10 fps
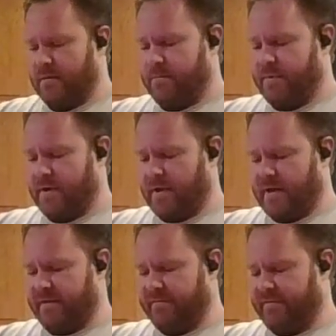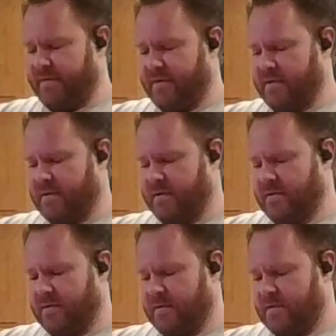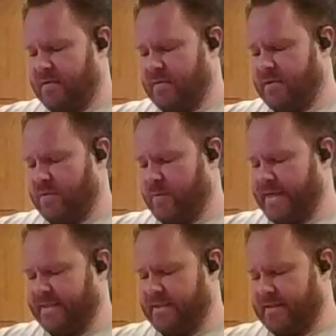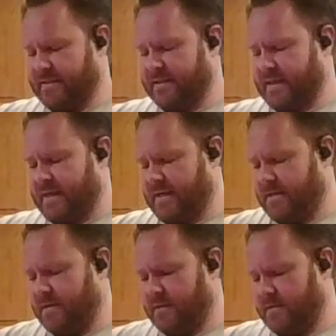Peel off the rest of the skin.